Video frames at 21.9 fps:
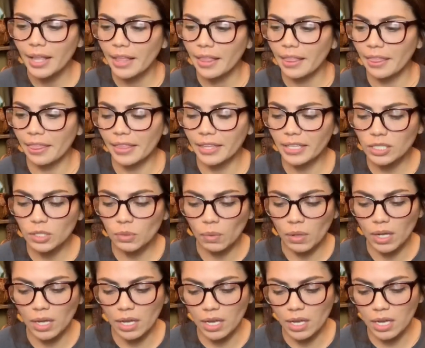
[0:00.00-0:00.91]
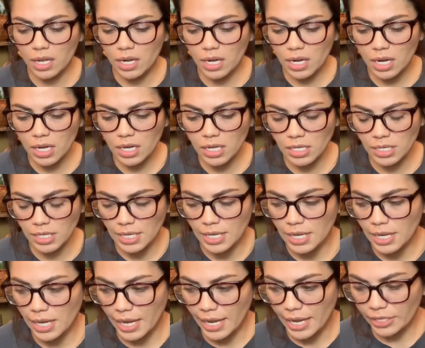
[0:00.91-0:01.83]
This one,
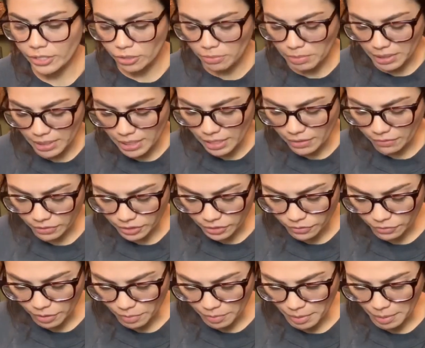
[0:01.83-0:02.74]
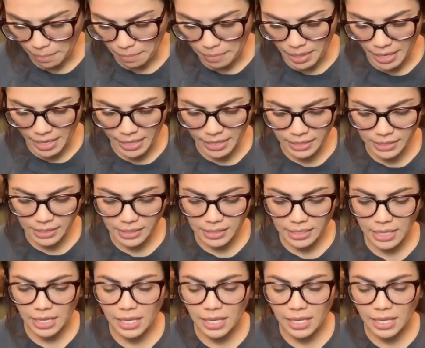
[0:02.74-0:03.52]
I do believe, was from the bins.